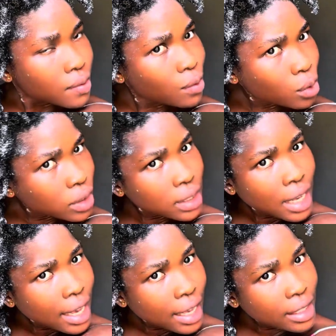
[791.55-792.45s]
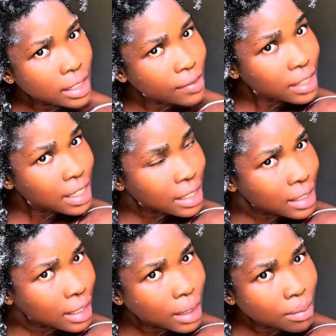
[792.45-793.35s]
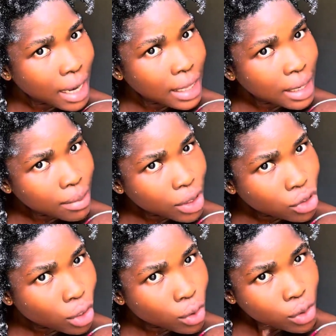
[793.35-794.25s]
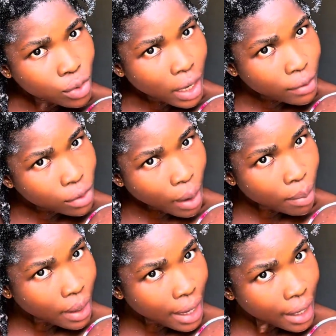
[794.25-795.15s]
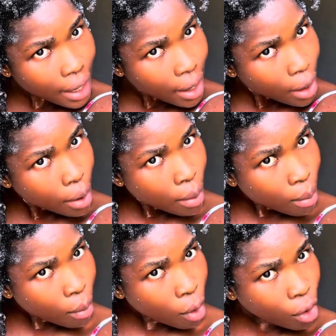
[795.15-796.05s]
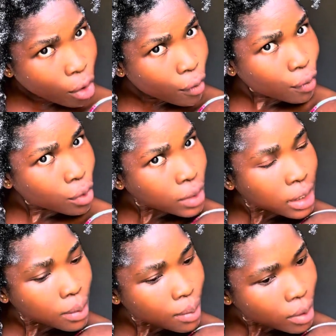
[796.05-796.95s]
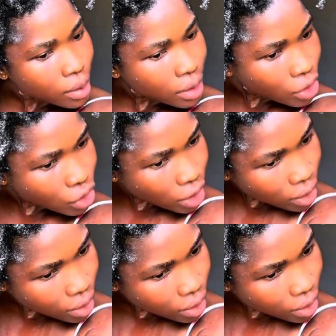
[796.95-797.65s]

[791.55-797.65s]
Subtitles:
4C hair, even denser than mine. Then it means you're going to have to apply more of your deep conditioner.